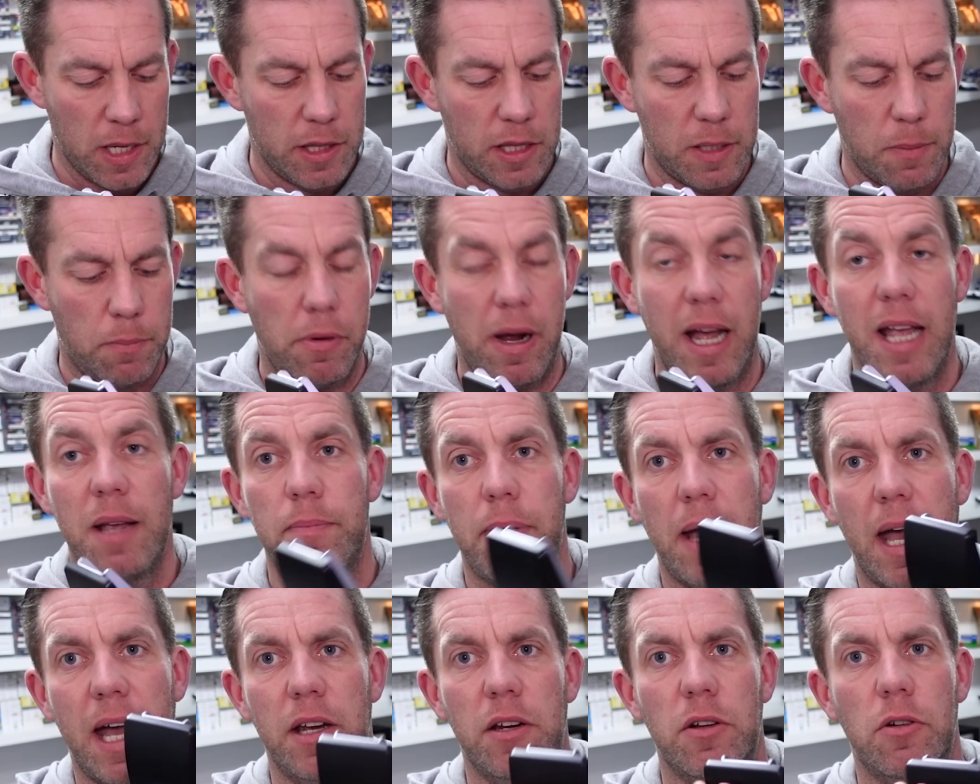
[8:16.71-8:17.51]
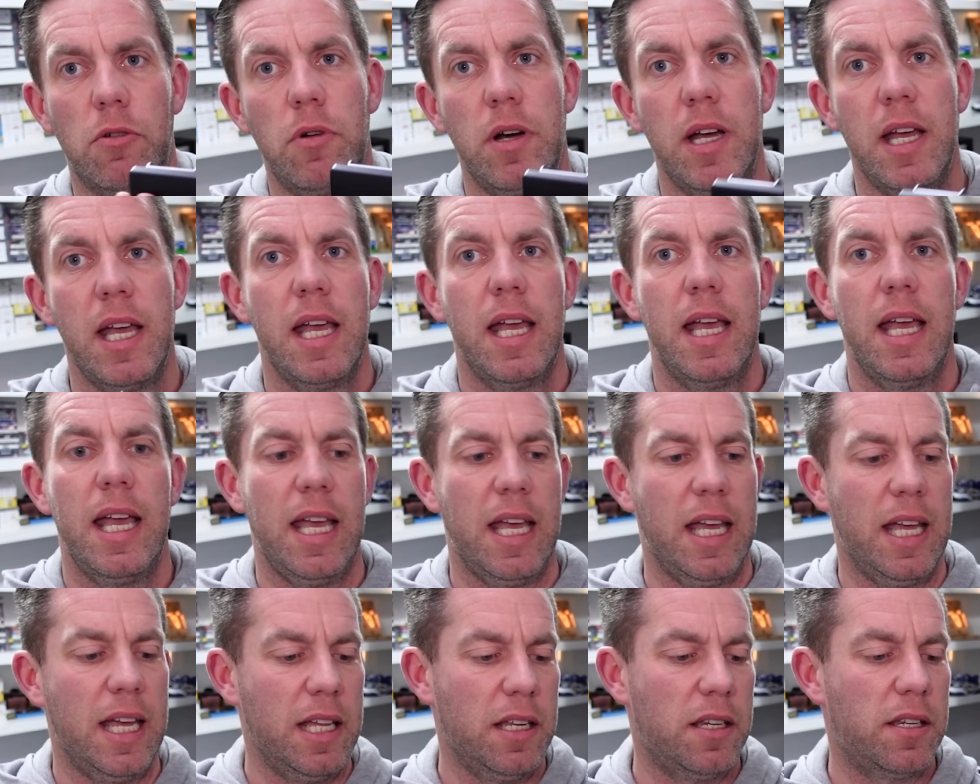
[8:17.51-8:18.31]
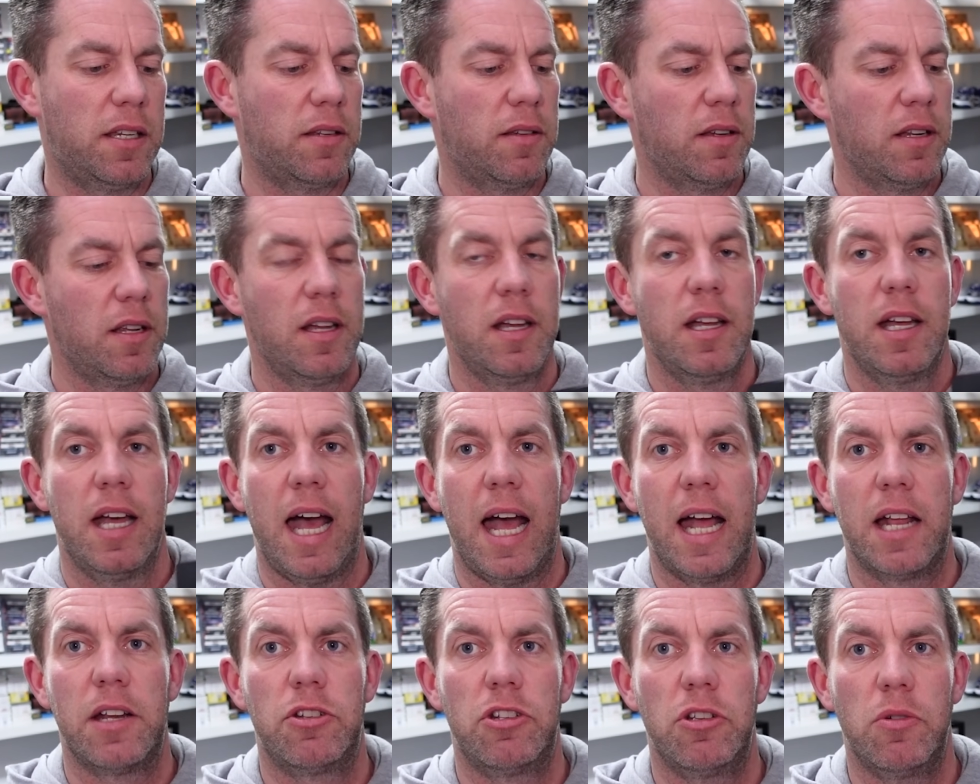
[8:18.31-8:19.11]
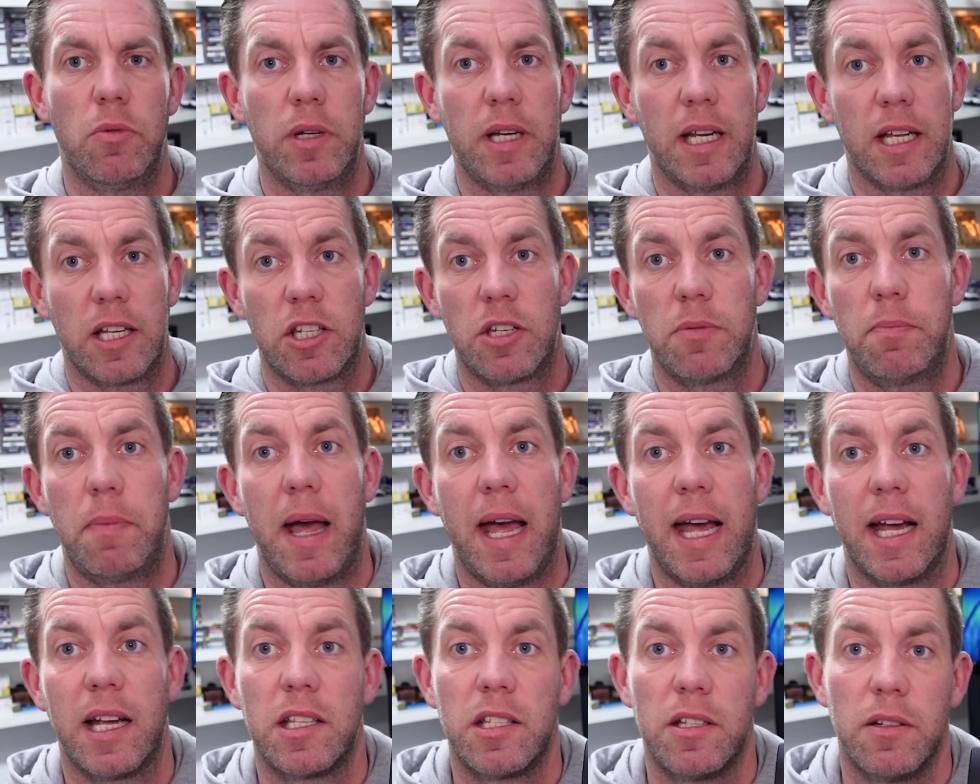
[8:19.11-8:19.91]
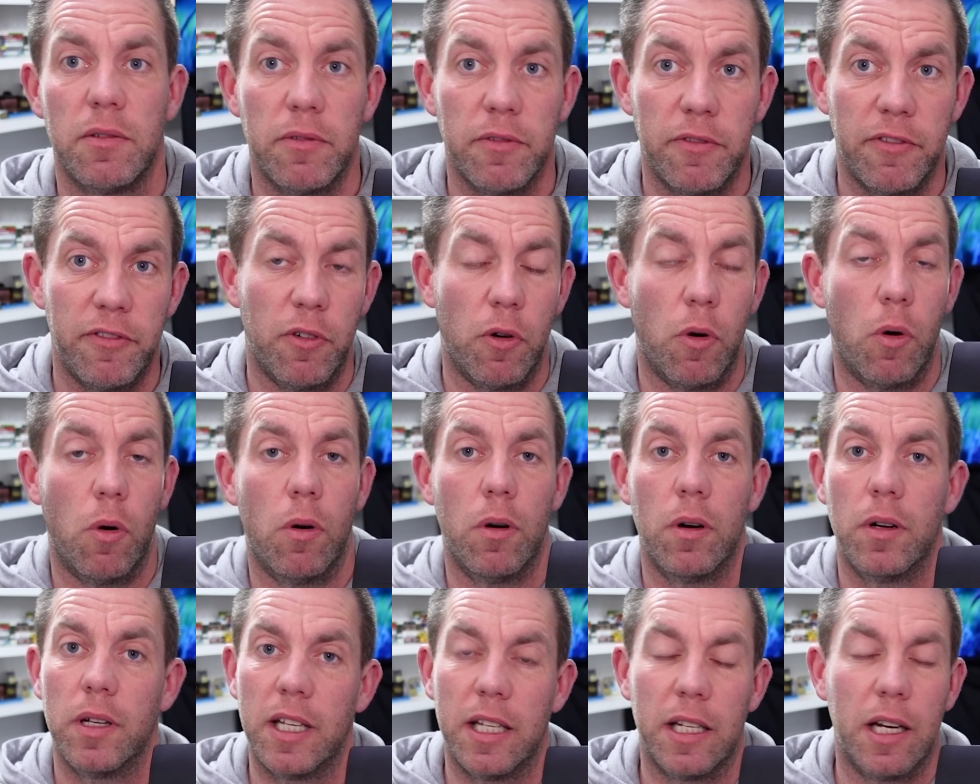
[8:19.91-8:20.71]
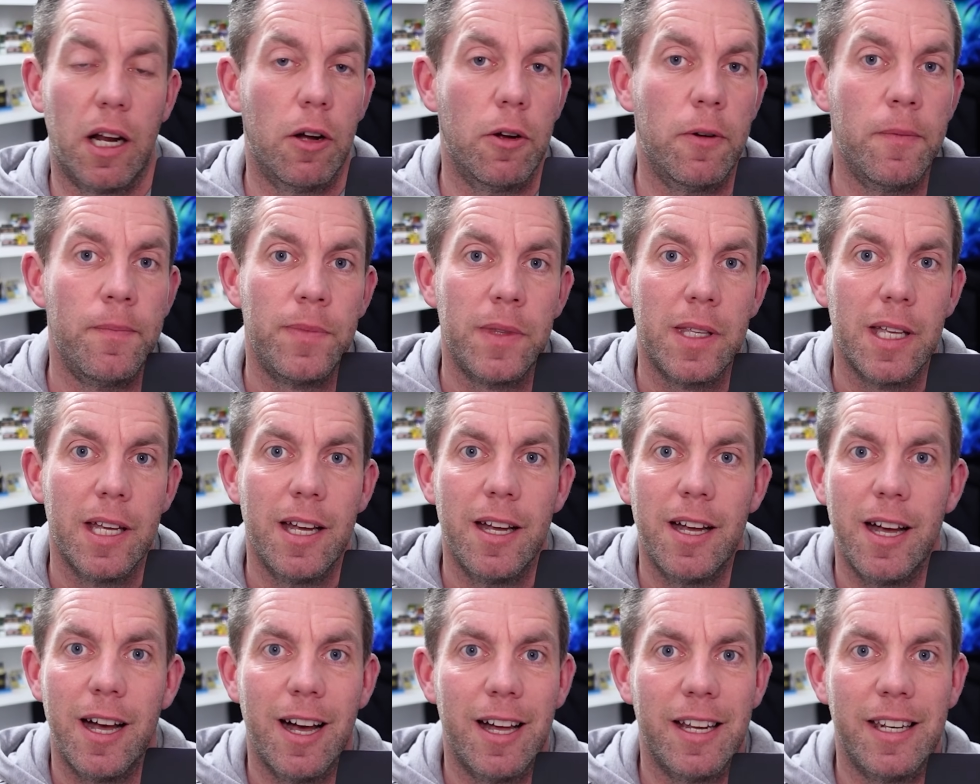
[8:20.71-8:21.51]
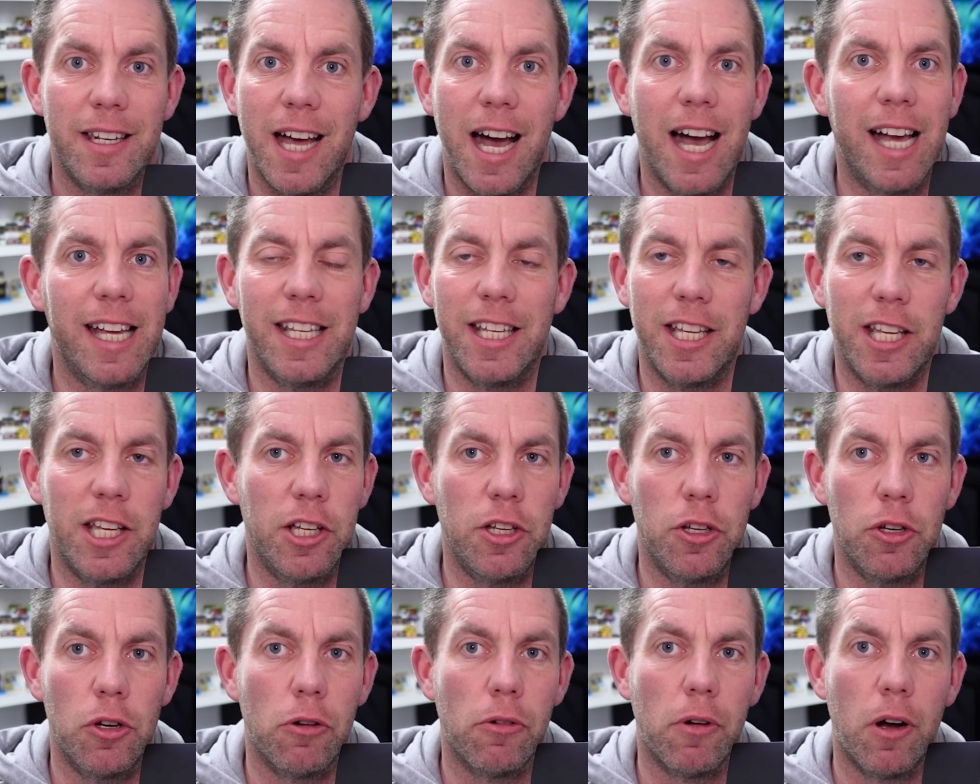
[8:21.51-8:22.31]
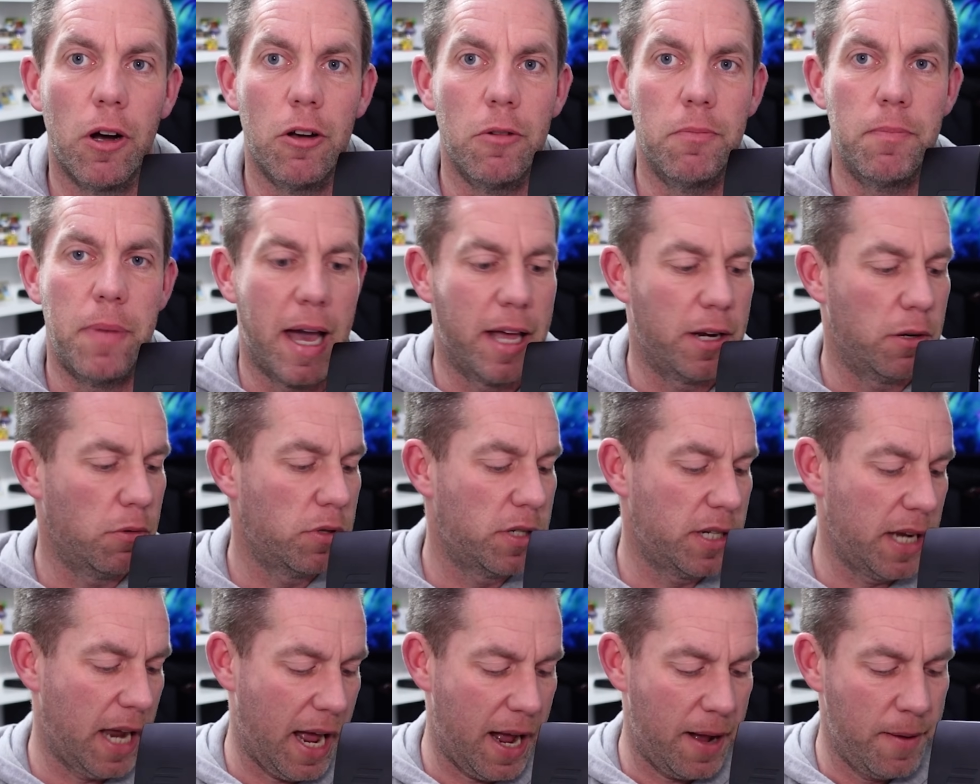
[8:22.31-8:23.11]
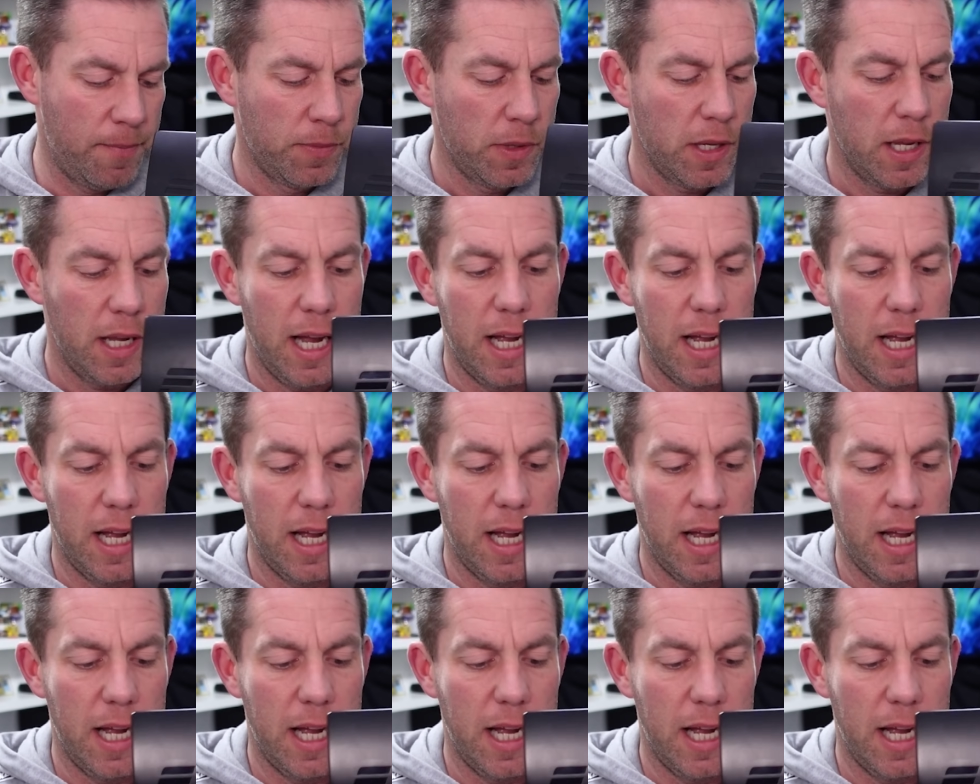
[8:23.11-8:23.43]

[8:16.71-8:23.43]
The brake pedal is, as you would expect for, you know, an 80 euro pedal set.